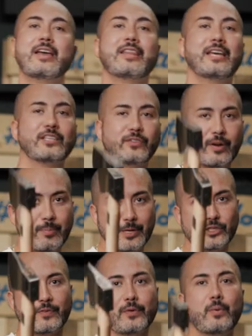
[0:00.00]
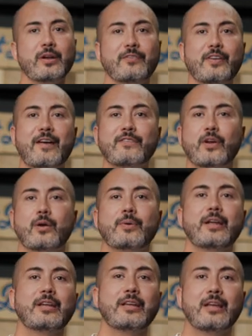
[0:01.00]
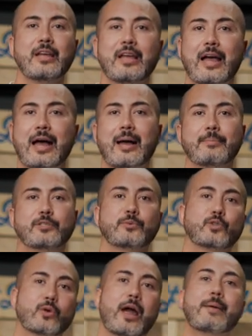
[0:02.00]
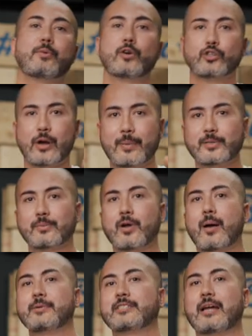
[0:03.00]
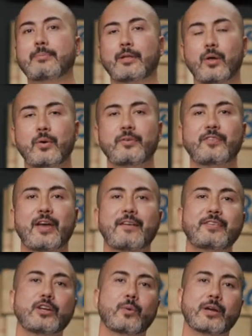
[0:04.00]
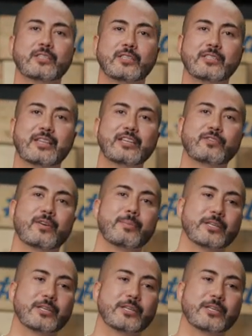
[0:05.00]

Thanks very much, everyone. If you haven't already, subscribe or drop some comments down below if you have any questions. Thanks very